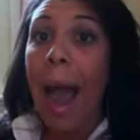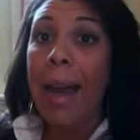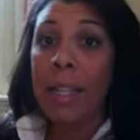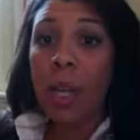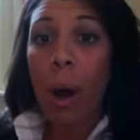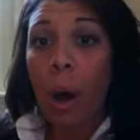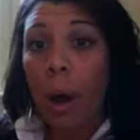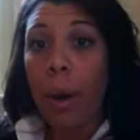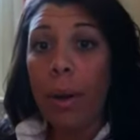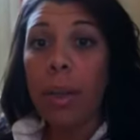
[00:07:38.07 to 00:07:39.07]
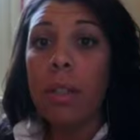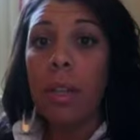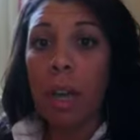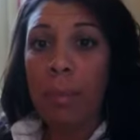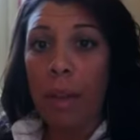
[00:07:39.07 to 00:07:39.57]
and it's hard
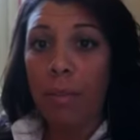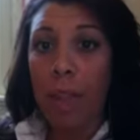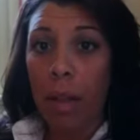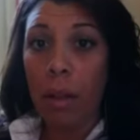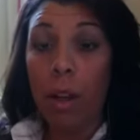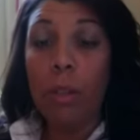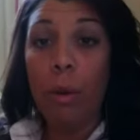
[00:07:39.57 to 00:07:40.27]
to commit for that long